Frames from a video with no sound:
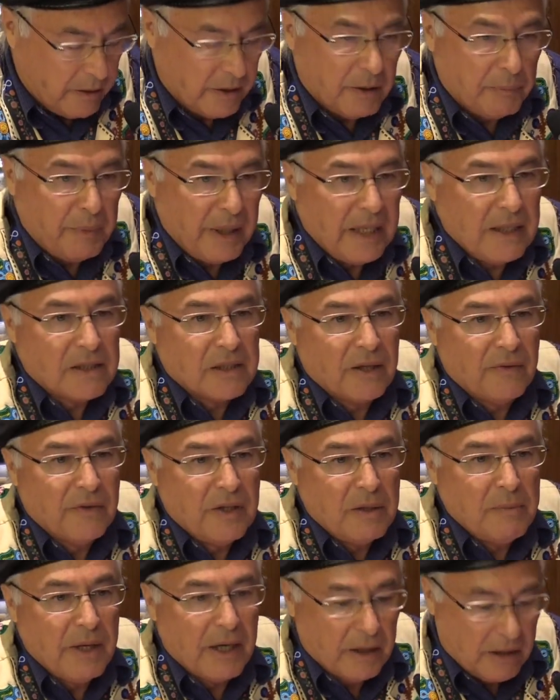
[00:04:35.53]
the base of
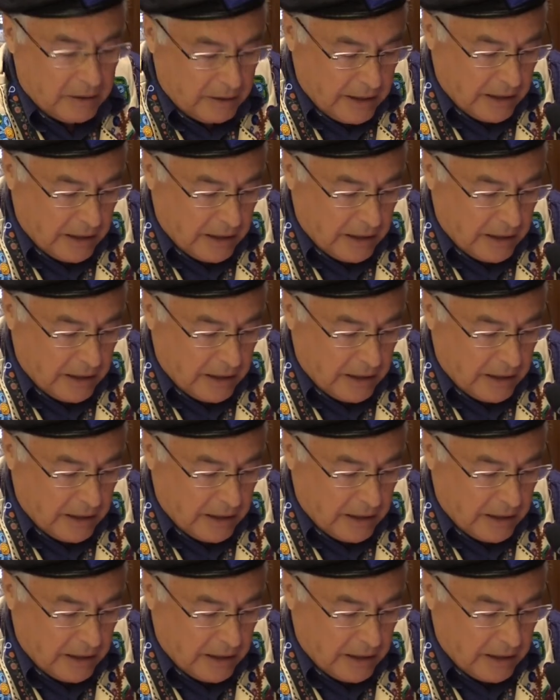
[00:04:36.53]
the American